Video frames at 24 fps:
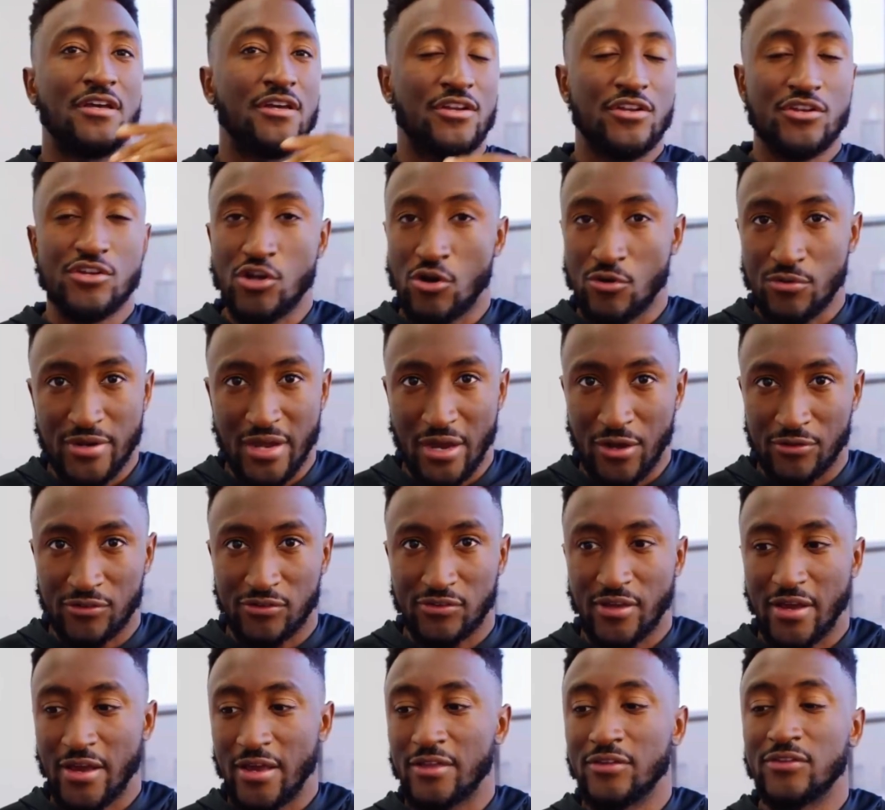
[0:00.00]
No
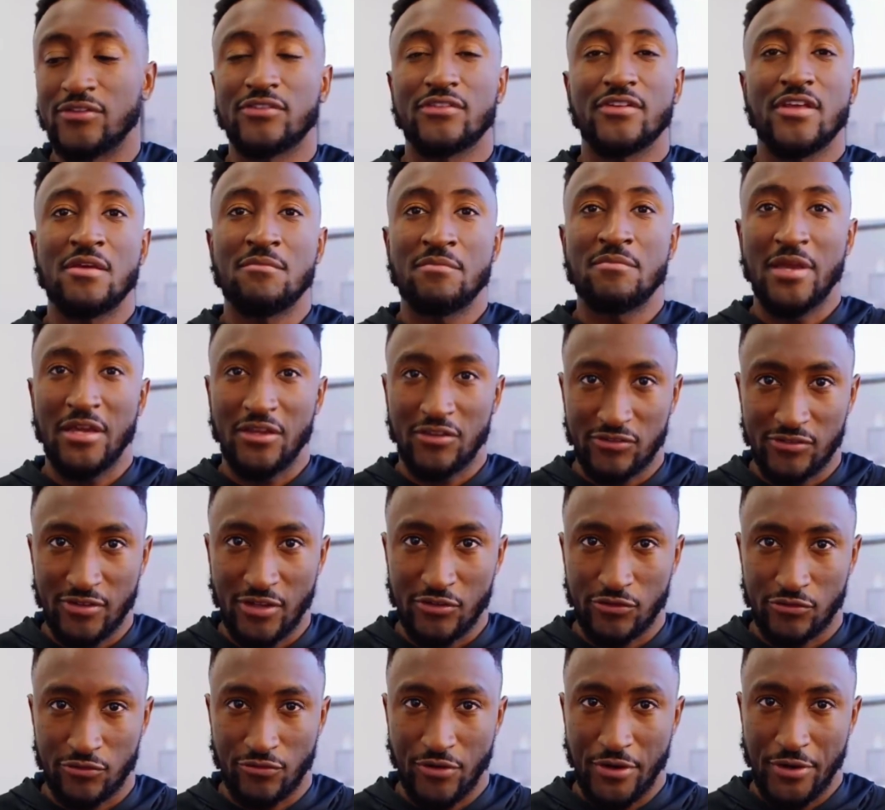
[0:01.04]
downsides. It makes
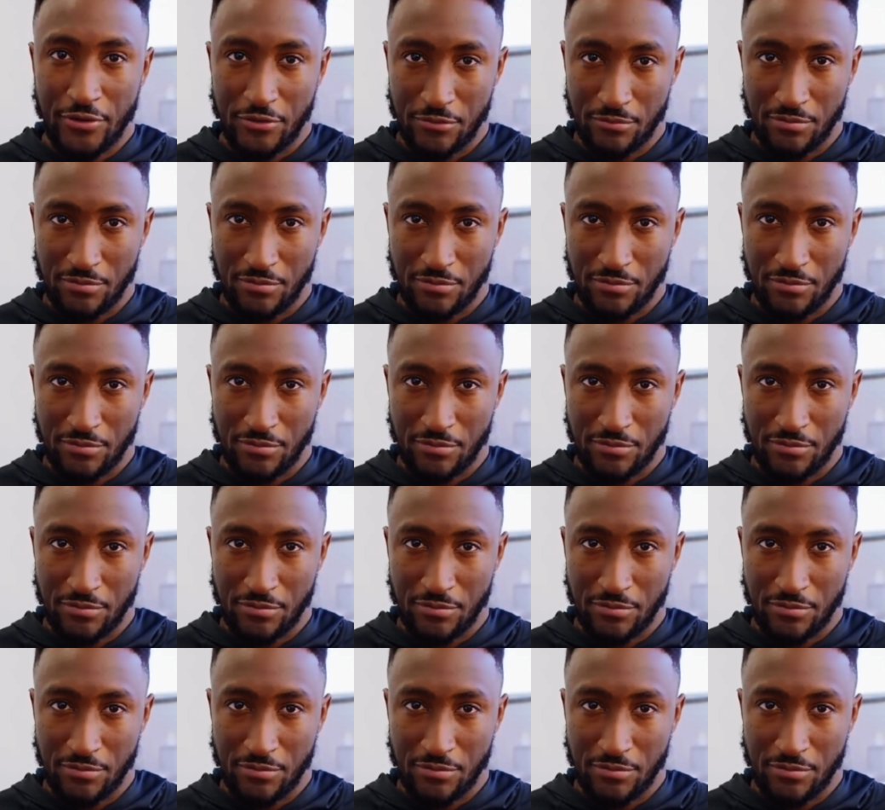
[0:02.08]
sense for regular